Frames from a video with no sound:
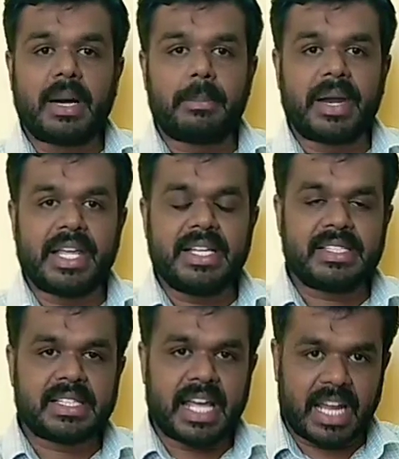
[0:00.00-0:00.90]

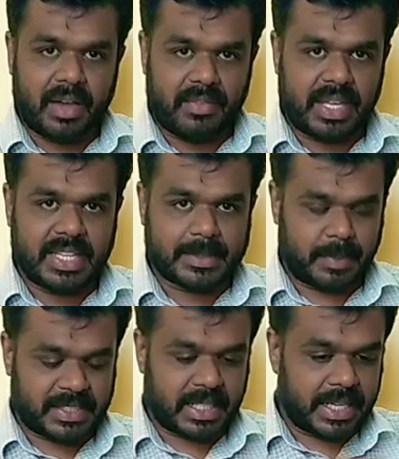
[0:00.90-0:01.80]
companies that are having the
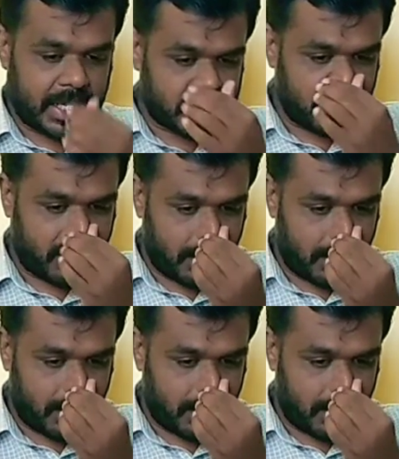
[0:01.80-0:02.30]
special case of